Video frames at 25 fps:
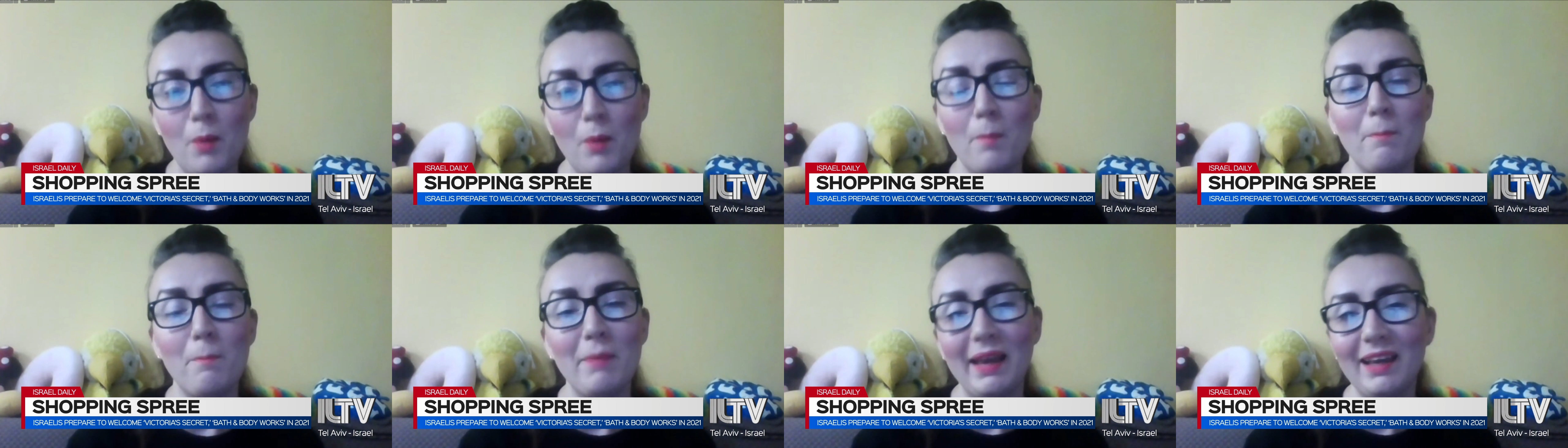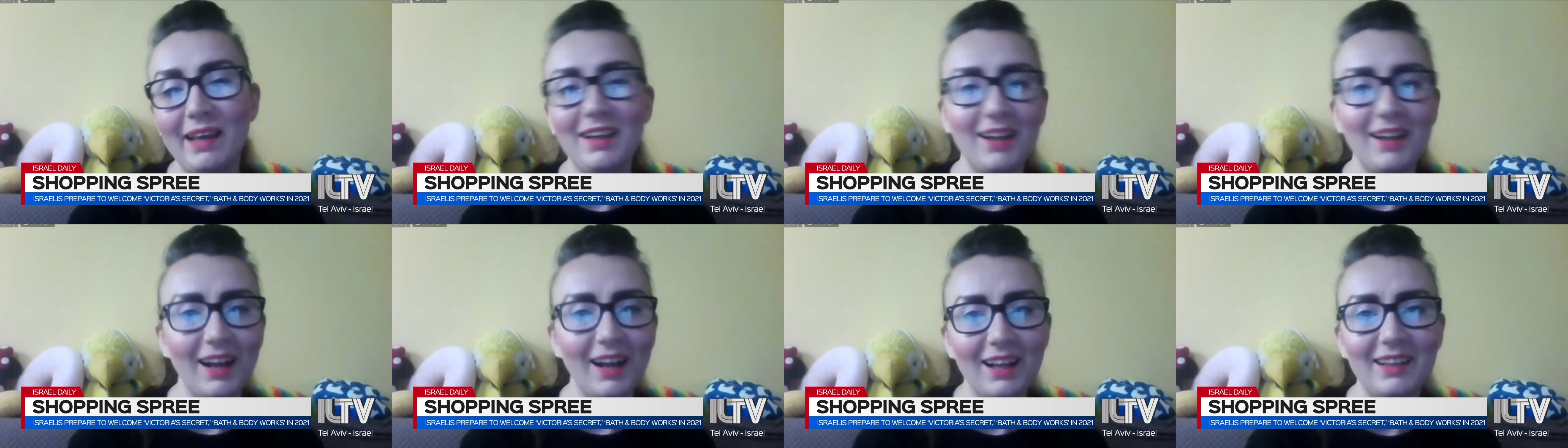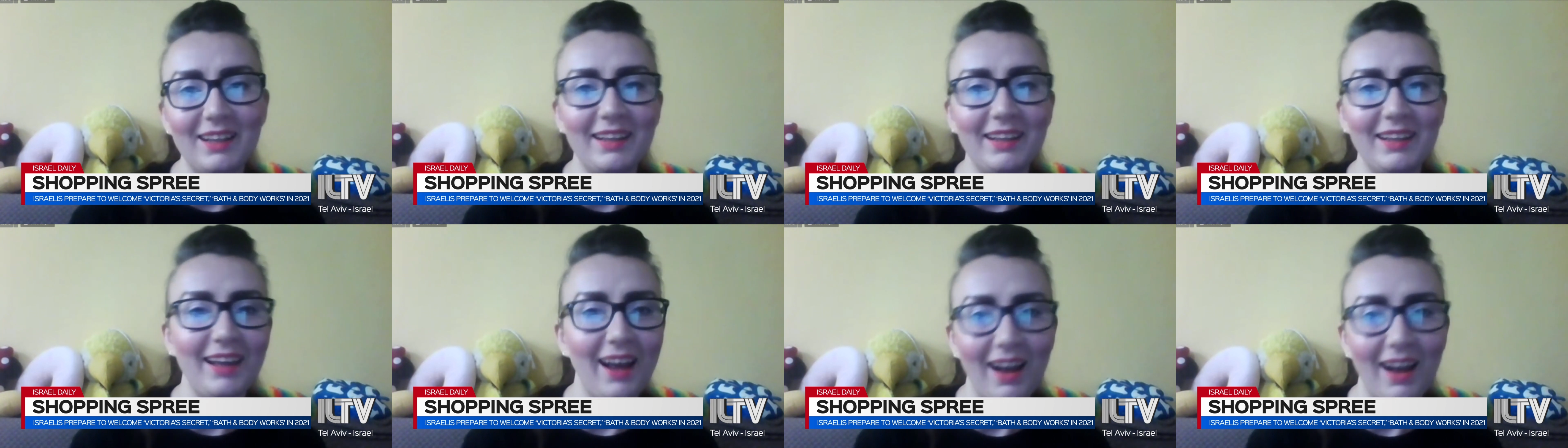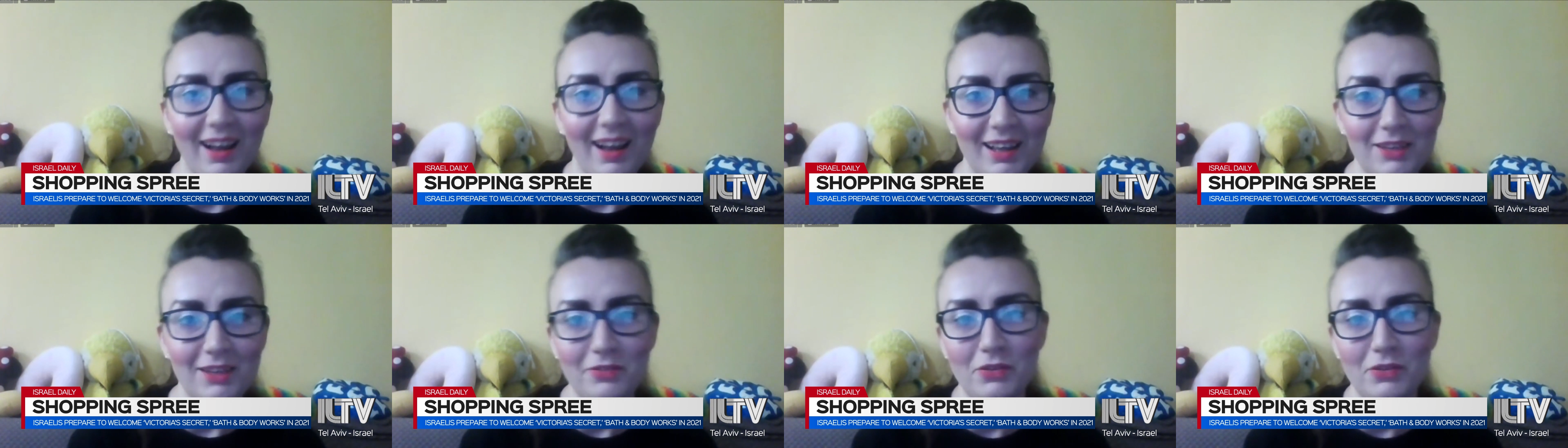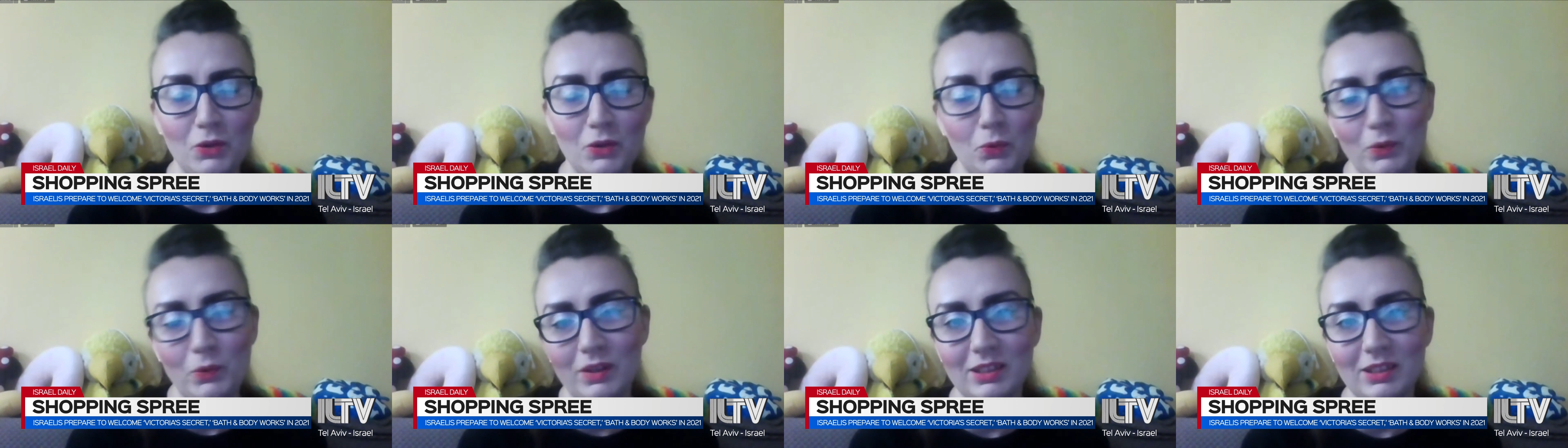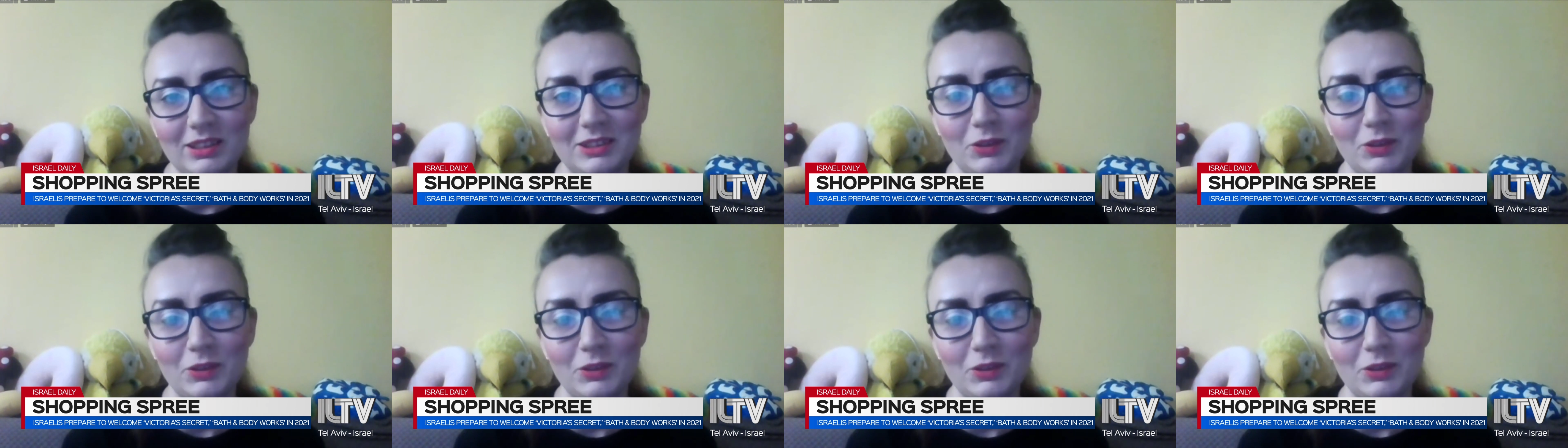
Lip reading: make aliyah, if you will,